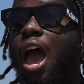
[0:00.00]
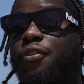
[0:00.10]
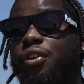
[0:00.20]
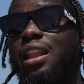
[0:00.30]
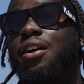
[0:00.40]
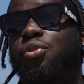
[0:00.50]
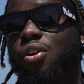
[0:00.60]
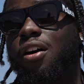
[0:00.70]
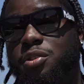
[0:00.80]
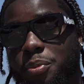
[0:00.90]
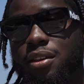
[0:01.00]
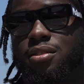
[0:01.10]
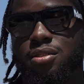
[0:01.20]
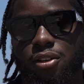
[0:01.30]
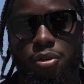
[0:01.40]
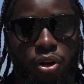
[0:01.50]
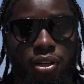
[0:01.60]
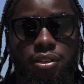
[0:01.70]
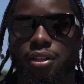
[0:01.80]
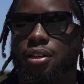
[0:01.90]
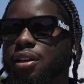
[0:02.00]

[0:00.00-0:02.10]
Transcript: half a level of space on the parking deck,